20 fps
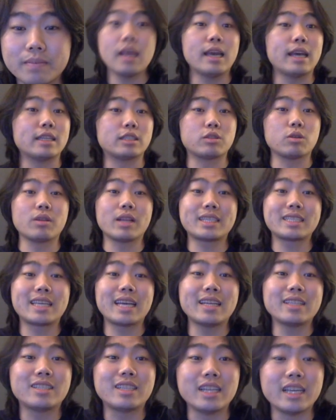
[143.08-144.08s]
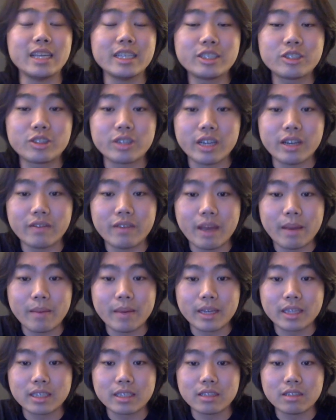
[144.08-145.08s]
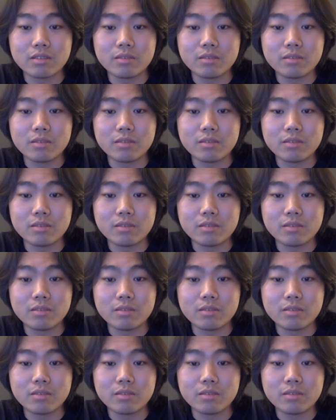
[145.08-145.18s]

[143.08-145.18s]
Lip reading: And so let's get into the history of MX a little